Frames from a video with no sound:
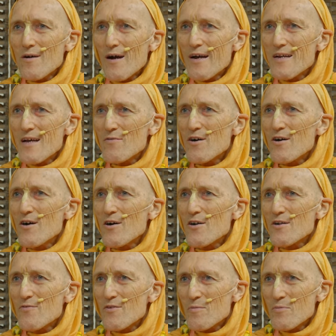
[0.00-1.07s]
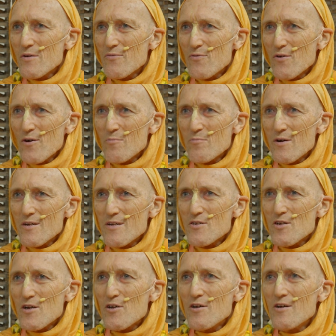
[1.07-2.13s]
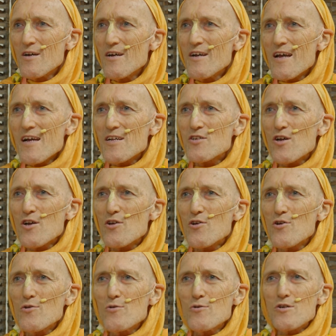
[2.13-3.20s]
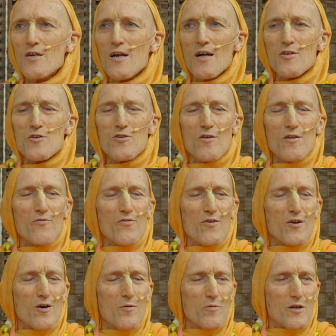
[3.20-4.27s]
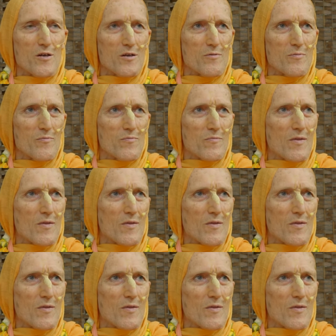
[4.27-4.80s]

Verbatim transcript: I never heard of it before, but it's a, it's a huge cultural phenomenon.